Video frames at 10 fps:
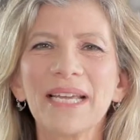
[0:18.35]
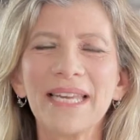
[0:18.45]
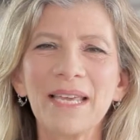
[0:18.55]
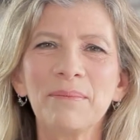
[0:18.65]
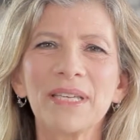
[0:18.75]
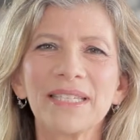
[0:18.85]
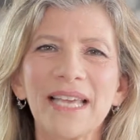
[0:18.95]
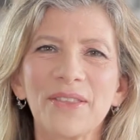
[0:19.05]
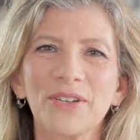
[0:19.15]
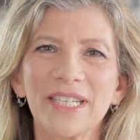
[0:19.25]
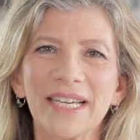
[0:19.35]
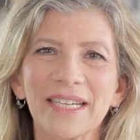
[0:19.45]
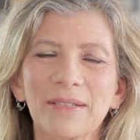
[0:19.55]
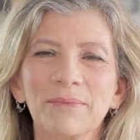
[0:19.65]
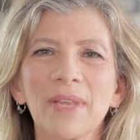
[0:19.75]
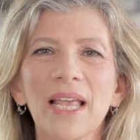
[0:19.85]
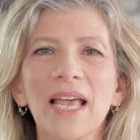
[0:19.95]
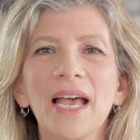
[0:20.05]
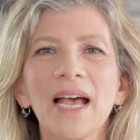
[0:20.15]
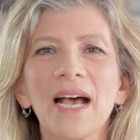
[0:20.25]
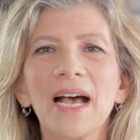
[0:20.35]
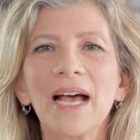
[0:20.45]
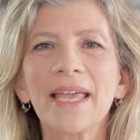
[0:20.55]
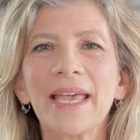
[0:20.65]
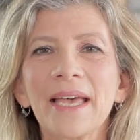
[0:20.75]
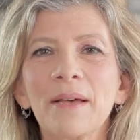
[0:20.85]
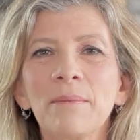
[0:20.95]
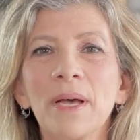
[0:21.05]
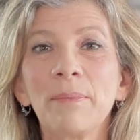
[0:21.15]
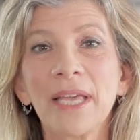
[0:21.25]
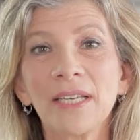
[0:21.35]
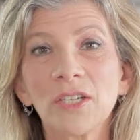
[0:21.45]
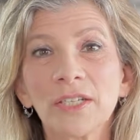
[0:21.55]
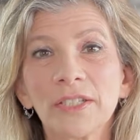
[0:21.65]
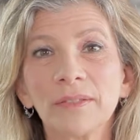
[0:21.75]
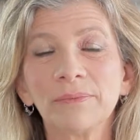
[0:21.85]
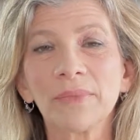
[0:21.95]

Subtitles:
name is Heather Tick. I am a pain doctor.